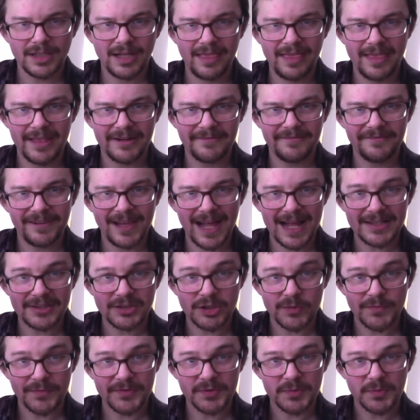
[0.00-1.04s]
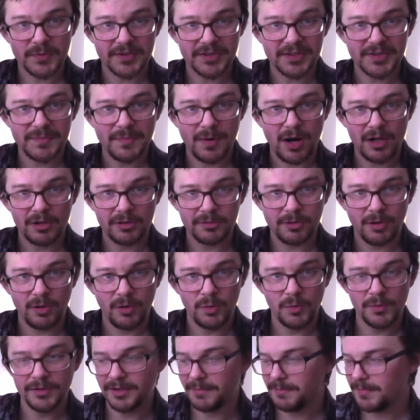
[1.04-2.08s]
And then a flat surface with a smaller
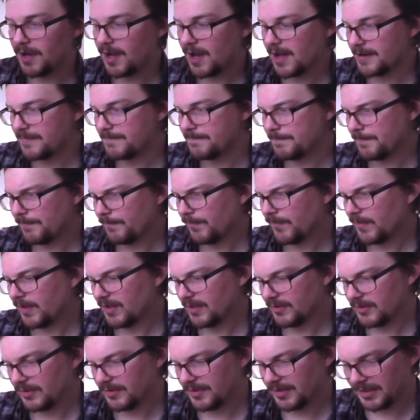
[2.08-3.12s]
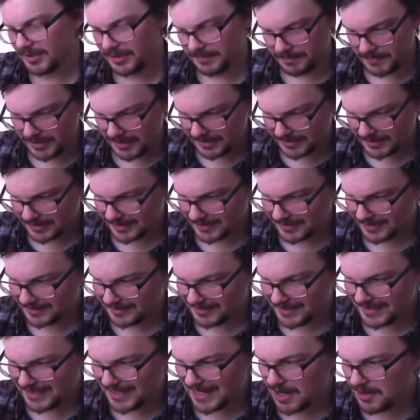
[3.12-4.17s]
hole in the bottom so that the bit can
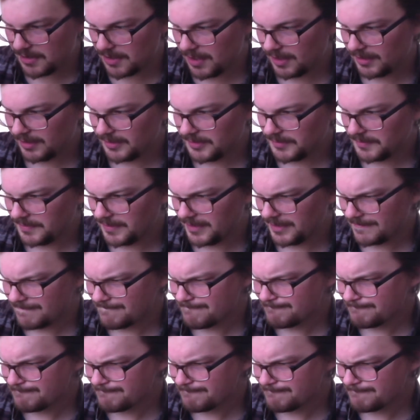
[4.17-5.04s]
stick out a little bit.